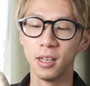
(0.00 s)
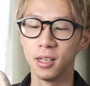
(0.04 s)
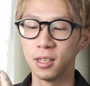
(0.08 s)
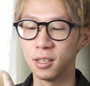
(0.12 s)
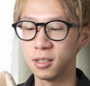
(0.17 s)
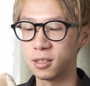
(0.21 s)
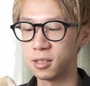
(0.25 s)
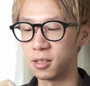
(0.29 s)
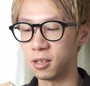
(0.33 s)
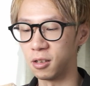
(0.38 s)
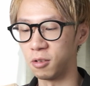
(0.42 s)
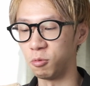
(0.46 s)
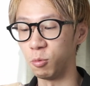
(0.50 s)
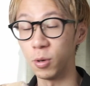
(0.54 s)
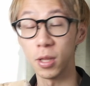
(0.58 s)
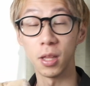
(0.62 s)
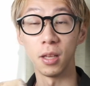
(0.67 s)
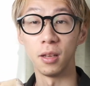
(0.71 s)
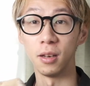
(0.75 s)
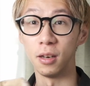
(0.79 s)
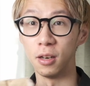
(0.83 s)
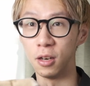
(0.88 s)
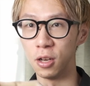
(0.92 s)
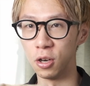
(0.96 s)
So with
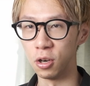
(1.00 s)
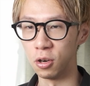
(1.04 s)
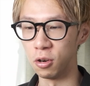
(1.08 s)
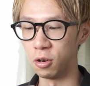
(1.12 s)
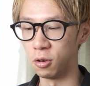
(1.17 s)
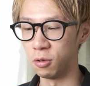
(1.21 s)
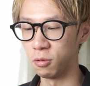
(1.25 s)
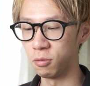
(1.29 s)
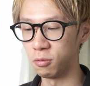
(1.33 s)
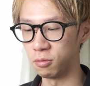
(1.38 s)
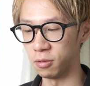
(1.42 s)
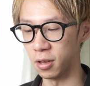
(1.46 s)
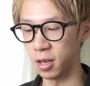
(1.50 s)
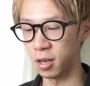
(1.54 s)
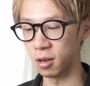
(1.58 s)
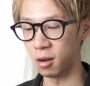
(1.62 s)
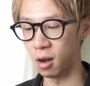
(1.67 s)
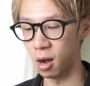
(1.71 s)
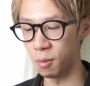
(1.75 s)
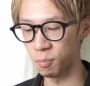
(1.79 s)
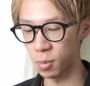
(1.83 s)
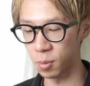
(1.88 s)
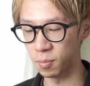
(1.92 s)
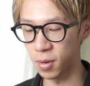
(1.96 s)
no like
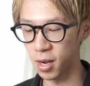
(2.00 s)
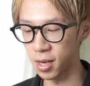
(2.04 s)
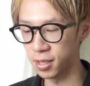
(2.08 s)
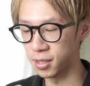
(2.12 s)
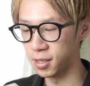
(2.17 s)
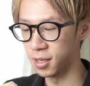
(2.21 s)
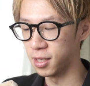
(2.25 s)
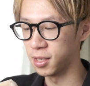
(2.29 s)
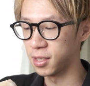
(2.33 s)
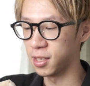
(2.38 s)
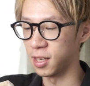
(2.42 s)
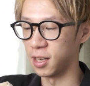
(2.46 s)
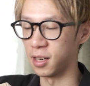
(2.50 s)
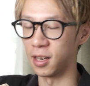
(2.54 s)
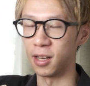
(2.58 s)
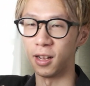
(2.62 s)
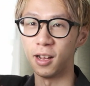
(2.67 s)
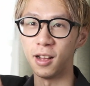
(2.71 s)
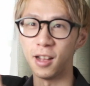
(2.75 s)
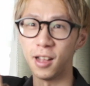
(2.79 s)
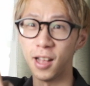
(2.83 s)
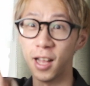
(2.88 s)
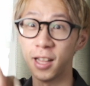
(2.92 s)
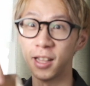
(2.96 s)
compromises, and
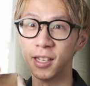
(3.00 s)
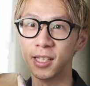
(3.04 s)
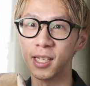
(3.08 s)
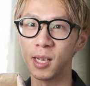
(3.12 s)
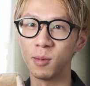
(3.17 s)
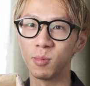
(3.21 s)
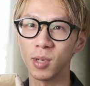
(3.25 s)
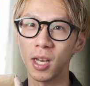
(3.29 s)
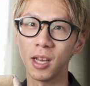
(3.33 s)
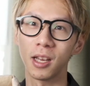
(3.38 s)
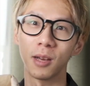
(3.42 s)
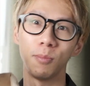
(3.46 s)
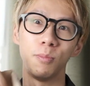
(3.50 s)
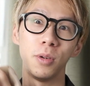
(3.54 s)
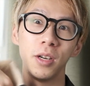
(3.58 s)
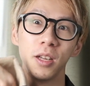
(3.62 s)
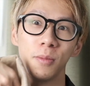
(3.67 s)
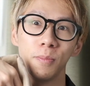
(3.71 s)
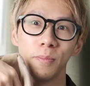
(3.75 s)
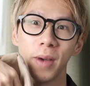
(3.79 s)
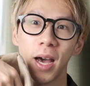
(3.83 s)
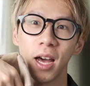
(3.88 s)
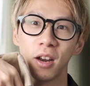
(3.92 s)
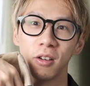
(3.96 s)
at the same time I can put
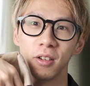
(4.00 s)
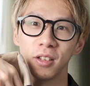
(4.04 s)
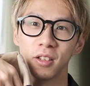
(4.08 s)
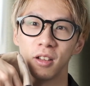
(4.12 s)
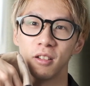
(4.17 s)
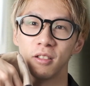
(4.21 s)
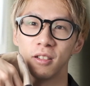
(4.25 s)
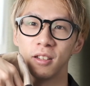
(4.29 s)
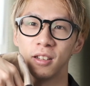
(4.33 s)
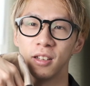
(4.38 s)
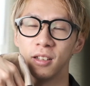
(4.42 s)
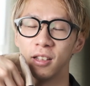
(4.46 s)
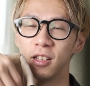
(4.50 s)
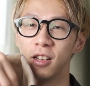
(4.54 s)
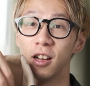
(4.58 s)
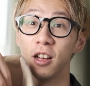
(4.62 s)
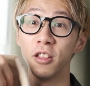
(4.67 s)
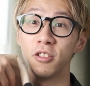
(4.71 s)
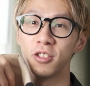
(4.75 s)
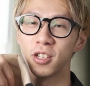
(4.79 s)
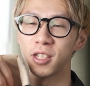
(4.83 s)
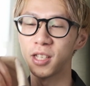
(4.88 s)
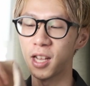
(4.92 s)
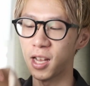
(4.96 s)
in batteries on the
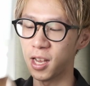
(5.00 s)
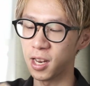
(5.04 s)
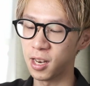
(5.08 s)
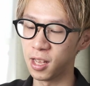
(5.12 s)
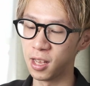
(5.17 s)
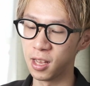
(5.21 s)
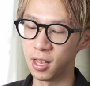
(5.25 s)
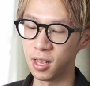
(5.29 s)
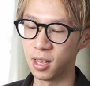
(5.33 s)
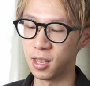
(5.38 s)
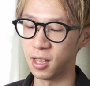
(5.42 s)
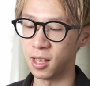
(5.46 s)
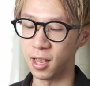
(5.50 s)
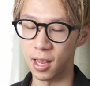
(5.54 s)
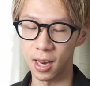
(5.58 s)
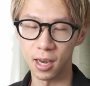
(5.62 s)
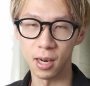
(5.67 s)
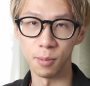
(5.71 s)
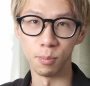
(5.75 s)
other side, and a